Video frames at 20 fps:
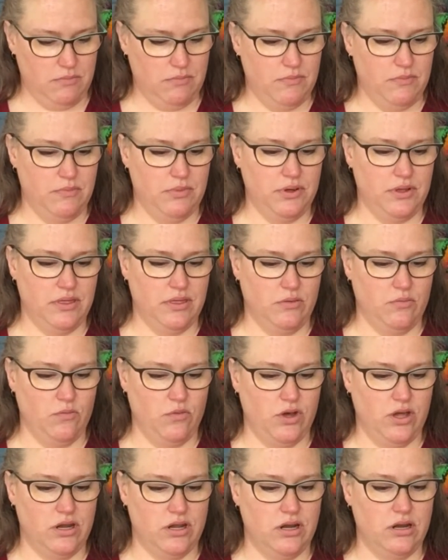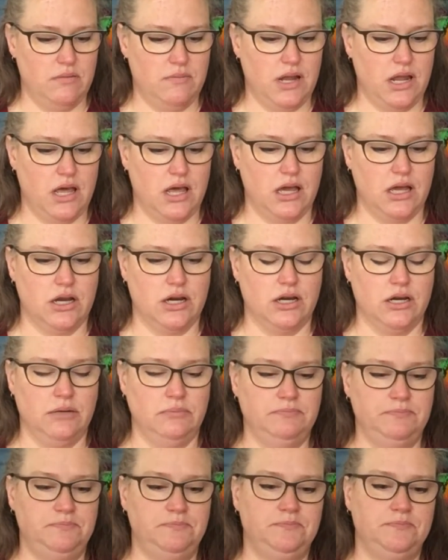put one on the blocker.
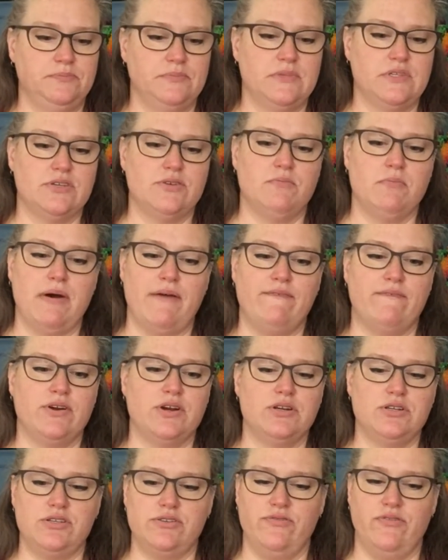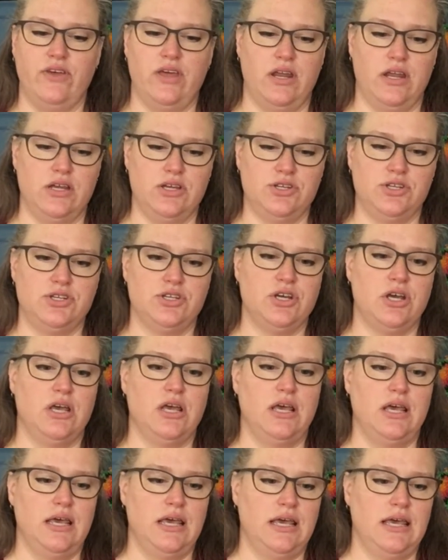So my first finish
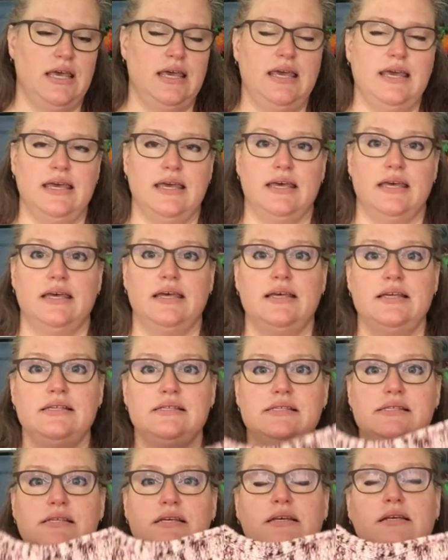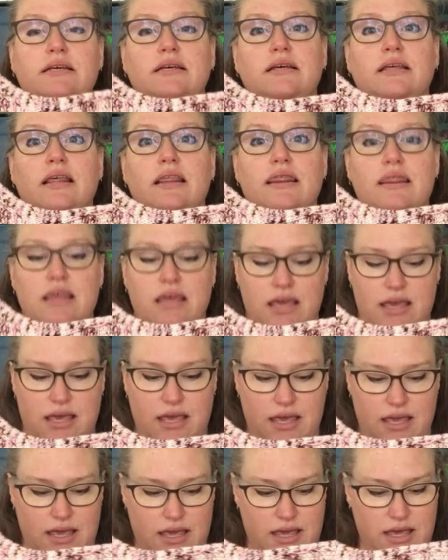is
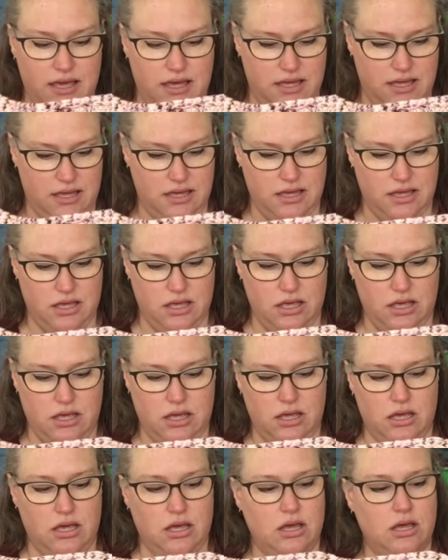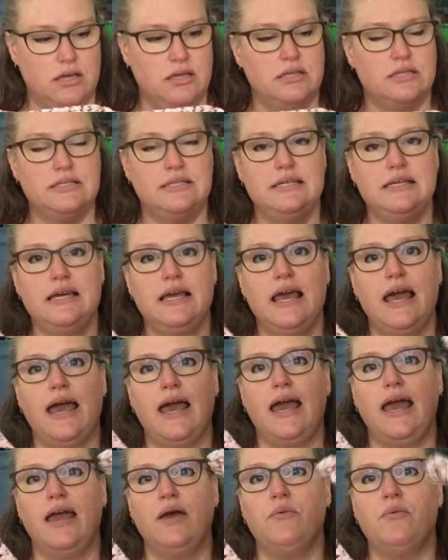the
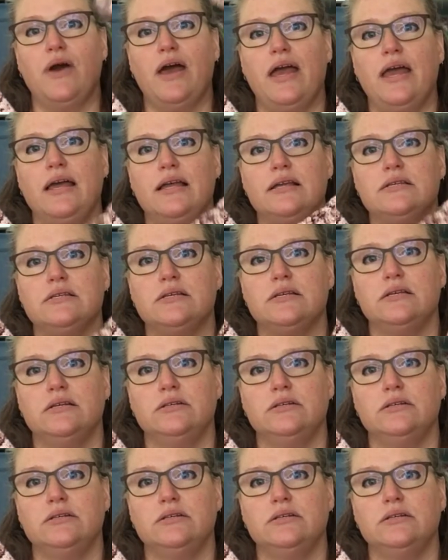DK Weight